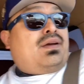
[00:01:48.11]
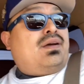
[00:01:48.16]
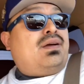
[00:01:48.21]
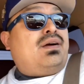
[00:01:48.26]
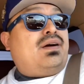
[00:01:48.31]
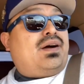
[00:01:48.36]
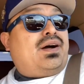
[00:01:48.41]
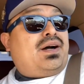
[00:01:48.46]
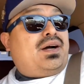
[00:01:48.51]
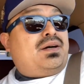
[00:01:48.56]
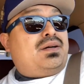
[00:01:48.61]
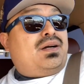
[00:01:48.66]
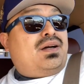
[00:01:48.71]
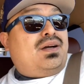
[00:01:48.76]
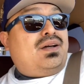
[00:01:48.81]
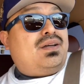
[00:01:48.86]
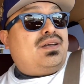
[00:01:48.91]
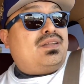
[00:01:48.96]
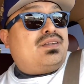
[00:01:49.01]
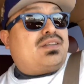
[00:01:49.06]

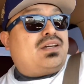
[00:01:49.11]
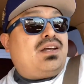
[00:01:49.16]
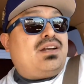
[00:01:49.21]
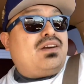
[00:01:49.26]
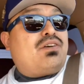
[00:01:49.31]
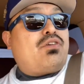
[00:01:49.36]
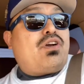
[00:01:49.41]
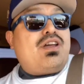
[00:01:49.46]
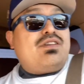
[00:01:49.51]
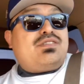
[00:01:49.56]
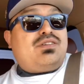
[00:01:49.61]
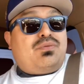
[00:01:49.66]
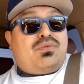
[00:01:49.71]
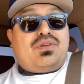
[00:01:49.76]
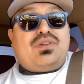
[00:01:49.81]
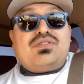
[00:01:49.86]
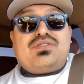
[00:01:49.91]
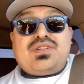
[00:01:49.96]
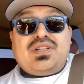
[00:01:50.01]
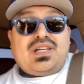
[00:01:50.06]
It's kind of crazy when
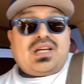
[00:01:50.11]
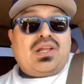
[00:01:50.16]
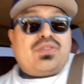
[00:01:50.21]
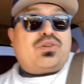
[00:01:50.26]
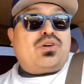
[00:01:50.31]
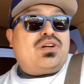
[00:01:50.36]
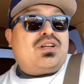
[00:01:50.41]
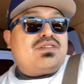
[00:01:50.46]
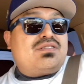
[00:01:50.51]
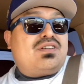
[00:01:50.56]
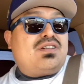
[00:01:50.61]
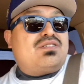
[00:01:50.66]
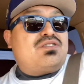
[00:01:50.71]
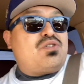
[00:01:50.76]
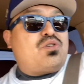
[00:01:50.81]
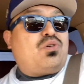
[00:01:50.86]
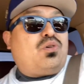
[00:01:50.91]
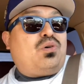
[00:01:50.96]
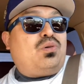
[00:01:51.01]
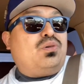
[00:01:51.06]
you see a
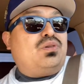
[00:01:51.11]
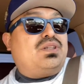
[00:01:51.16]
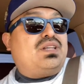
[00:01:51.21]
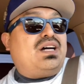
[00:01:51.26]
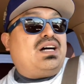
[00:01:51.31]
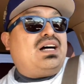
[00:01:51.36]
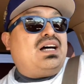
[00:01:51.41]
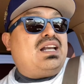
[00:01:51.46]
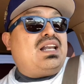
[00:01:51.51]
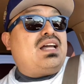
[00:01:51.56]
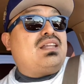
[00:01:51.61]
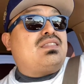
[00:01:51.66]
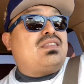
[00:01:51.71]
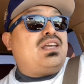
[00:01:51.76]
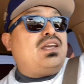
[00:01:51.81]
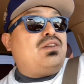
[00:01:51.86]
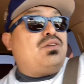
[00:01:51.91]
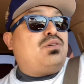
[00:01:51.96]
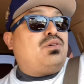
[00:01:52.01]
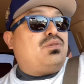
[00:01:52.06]
36-year-old
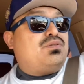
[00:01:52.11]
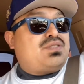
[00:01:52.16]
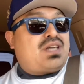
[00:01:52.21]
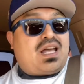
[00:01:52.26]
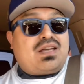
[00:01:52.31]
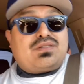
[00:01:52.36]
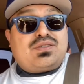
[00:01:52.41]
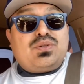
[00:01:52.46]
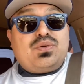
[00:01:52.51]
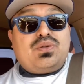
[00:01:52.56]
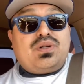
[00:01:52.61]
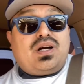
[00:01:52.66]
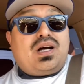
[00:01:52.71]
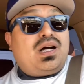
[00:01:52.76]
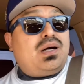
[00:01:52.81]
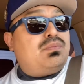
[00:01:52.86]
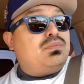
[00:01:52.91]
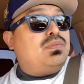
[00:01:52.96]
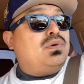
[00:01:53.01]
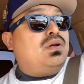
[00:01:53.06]
Latino tattooed
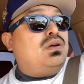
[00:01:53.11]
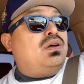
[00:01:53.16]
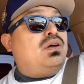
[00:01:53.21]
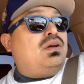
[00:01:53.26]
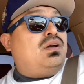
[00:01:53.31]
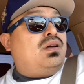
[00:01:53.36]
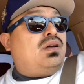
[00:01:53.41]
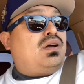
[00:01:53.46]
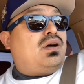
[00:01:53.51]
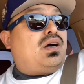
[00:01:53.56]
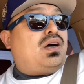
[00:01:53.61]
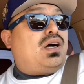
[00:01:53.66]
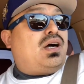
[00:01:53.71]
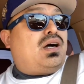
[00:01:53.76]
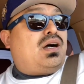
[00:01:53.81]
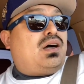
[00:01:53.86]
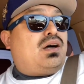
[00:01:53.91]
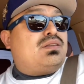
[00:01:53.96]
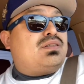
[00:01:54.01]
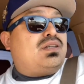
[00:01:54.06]
up,
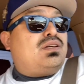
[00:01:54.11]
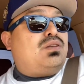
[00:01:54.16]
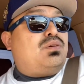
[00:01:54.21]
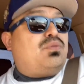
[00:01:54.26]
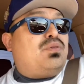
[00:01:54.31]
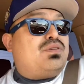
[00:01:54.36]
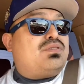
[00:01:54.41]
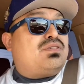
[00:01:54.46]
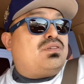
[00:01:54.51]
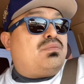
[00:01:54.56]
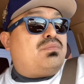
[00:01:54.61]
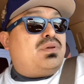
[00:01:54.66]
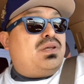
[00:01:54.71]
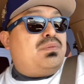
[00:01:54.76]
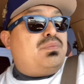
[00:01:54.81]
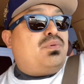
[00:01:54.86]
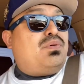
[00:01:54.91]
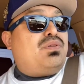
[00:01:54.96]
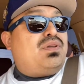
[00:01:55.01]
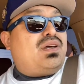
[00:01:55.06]
dealing with some
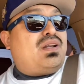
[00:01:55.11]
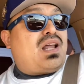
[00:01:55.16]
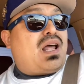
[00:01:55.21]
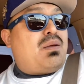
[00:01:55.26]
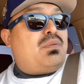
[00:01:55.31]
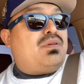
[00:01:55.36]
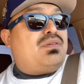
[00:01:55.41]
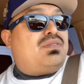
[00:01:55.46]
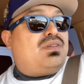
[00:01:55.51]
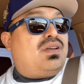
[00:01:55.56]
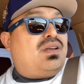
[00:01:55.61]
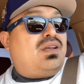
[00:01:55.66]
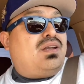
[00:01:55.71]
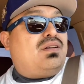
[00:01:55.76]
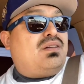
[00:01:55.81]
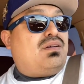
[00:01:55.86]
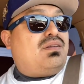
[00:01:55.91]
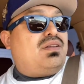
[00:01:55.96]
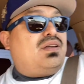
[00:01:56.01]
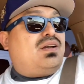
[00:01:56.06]
people that obviously, you
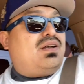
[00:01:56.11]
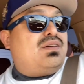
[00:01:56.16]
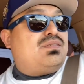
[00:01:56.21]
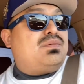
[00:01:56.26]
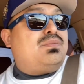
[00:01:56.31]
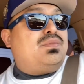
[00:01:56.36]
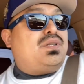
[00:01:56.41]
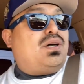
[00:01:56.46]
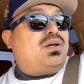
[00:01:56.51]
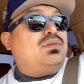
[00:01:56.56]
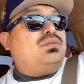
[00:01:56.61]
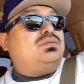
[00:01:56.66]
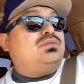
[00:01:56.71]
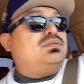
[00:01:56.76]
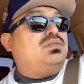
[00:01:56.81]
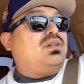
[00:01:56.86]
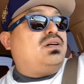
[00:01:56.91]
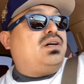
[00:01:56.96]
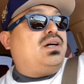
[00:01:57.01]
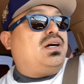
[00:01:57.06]
know, they got some dough.
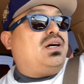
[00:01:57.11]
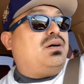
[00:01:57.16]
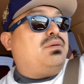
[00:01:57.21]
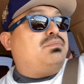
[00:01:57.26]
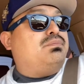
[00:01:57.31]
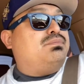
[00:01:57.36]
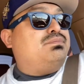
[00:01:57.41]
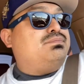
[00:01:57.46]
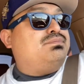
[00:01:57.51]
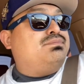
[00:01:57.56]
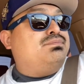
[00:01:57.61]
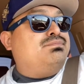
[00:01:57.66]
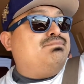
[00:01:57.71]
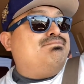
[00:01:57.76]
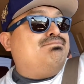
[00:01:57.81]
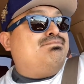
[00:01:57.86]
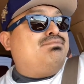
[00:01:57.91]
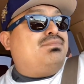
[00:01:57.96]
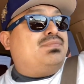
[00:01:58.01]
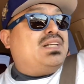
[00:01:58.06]

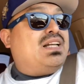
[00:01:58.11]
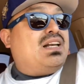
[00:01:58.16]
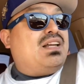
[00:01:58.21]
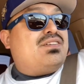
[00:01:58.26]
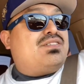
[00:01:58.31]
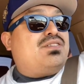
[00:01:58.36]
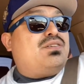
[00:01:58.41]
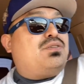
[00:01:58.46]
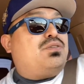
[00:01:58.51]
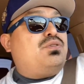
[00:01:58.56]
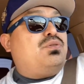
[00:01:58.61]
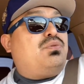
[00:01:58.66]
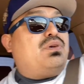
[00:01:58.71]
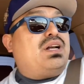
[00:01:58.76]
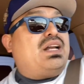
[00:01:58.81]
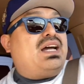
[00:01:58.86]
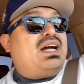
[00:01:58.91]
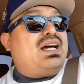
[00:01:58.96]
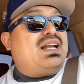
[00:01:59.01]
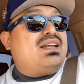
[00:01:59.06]
They listen to
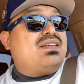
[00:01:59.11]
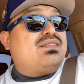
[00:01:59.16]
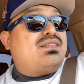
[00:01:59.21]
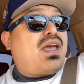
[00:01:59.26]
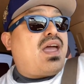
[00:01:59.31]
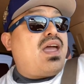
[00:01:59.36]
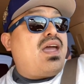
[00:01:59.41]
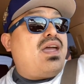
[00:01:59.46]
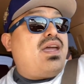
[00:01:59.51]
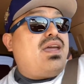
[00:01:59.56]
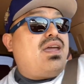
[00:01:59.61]
what I gotta say.